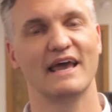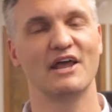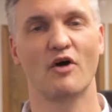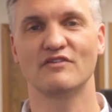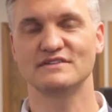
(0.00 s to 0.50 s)

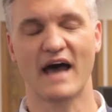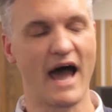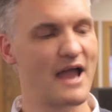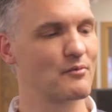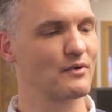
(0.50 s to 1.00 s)
And over
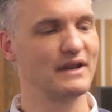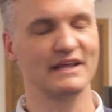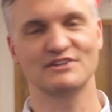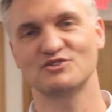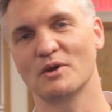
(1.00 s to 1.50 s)
time,
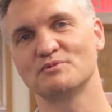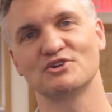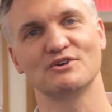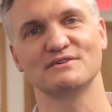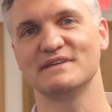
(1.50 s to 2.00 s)
reading His
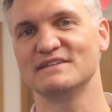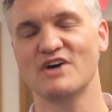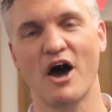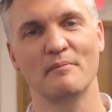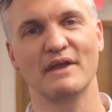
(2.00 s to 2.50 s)
scriptures, He
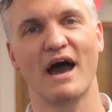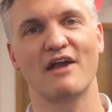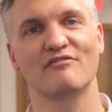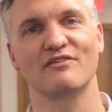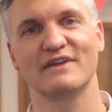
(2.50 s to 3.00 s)
taught me
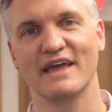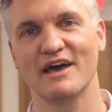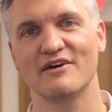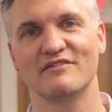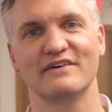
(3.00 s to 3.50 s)
how to
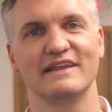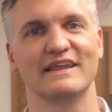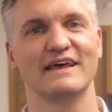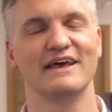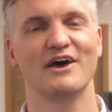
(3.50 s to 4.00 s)
forgive.
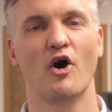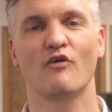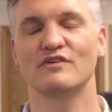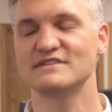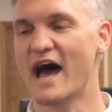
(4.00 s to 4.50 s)
And
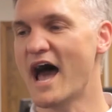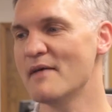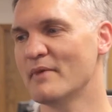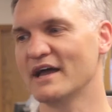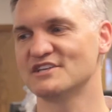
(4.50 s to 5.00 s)
over
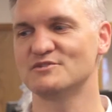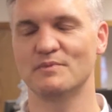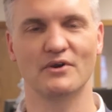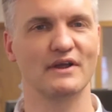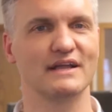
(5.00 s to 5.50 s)
time, I
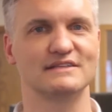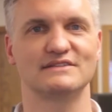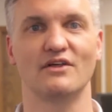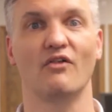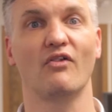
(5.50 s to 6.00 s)

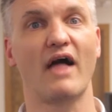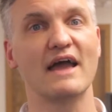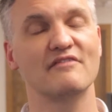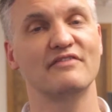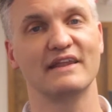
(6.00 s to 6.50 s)
experienced the
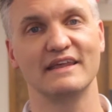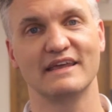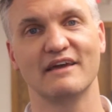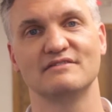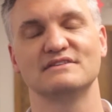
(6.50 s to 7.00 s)
life that
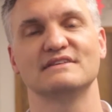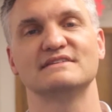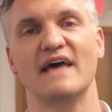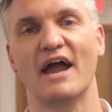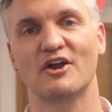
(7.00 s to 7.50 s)
He gives in the
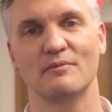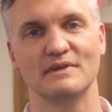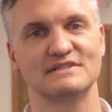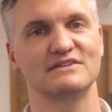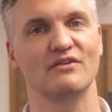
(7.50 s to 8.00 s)

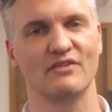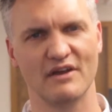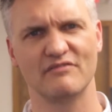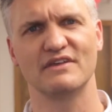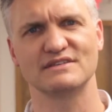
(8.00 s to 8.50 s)
sacraments to
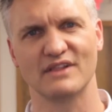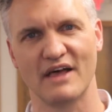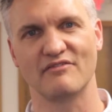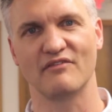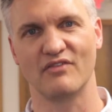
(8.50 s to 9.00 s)
live this
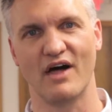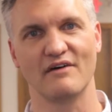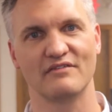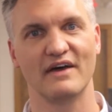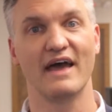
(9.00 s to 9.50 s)
life of
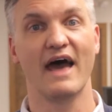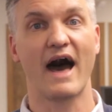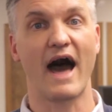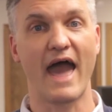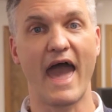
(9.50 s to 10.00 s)
love.
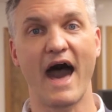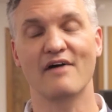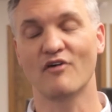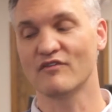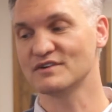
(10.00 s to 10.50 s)
I
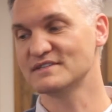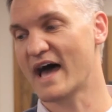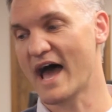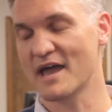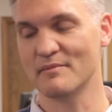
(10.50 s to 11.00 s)
have, over
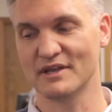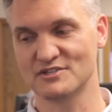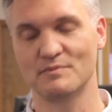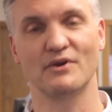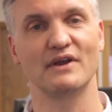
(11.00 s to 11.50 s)
time,
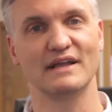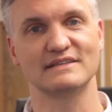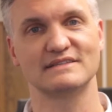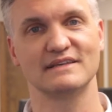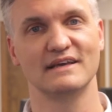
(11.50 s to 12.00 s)

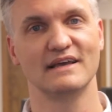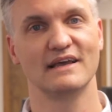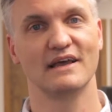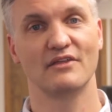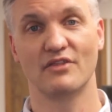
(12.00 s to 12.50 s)
experienced
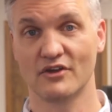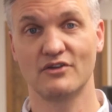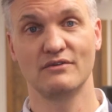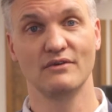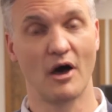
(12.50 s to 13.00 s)
the
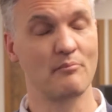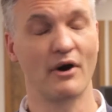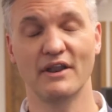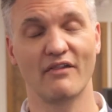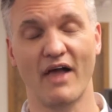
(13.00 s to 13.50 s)

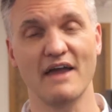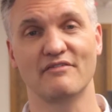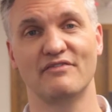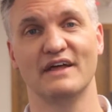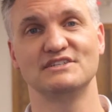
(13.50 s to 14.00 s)
abundant
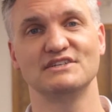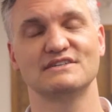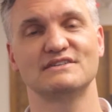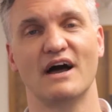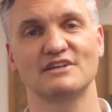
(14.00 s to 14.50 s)
life that
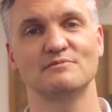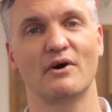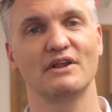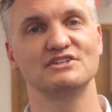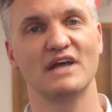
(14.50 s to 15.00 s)
Jesus talks
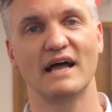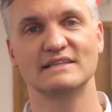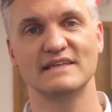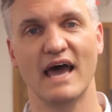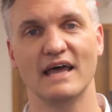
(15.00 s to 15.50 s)
about in
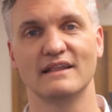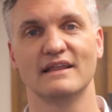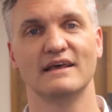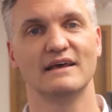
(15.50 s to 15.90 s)
John 10.